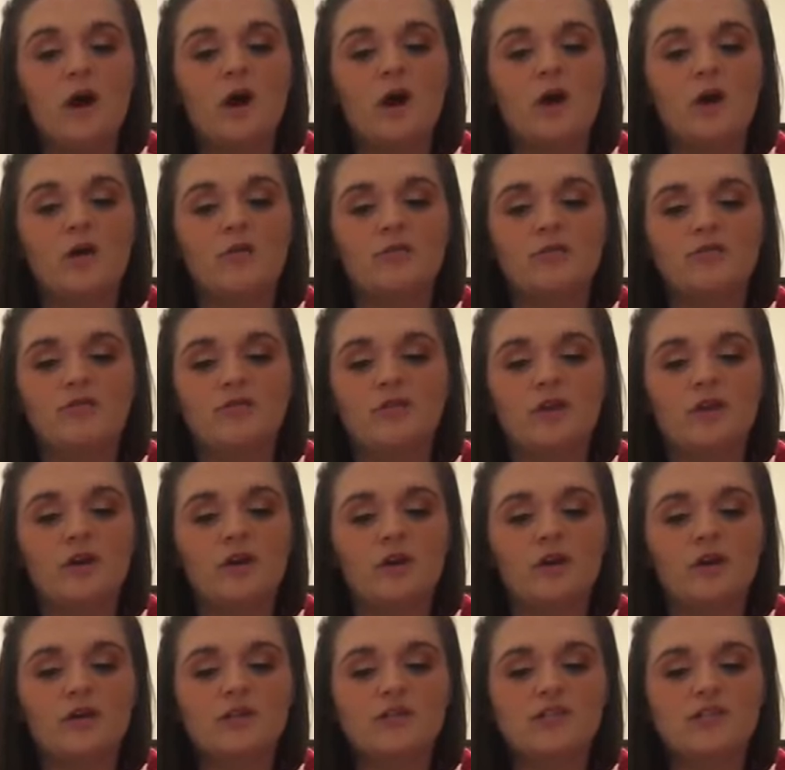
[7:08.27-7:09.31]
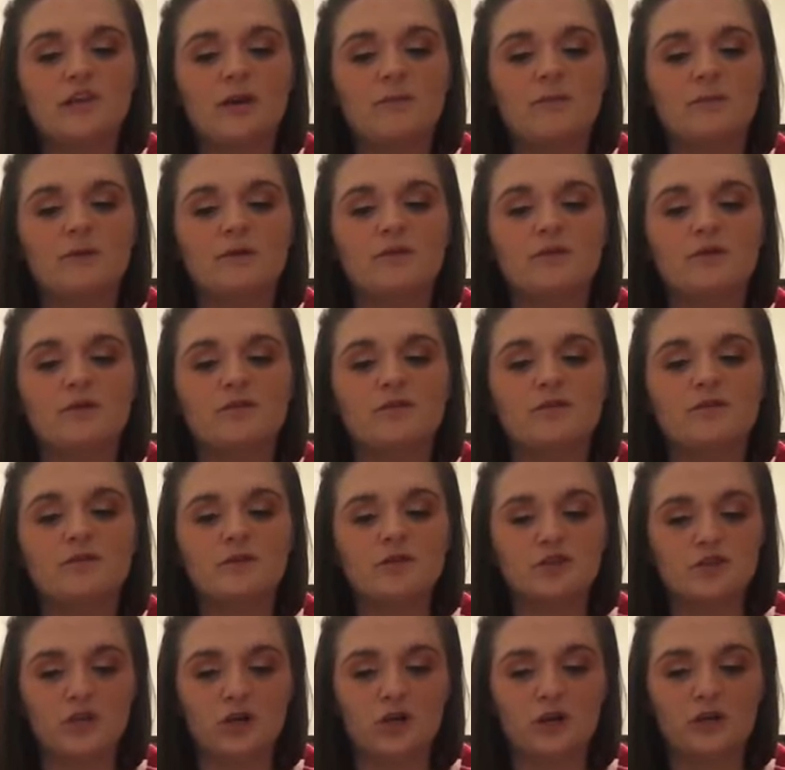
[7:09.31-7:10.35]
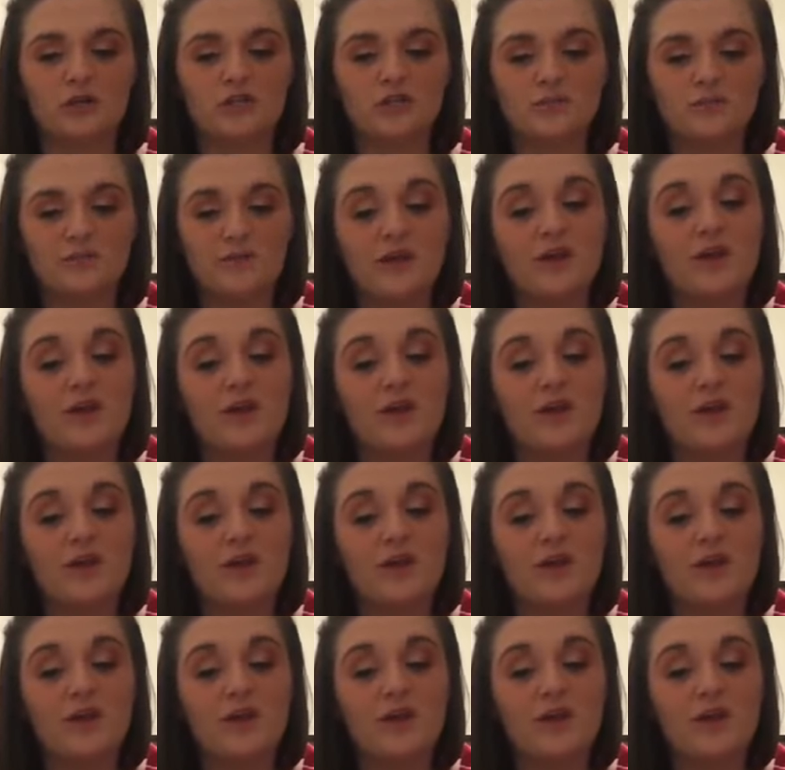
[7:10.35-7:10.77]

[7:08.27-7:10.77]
the Good Shepherd Lutheran Church,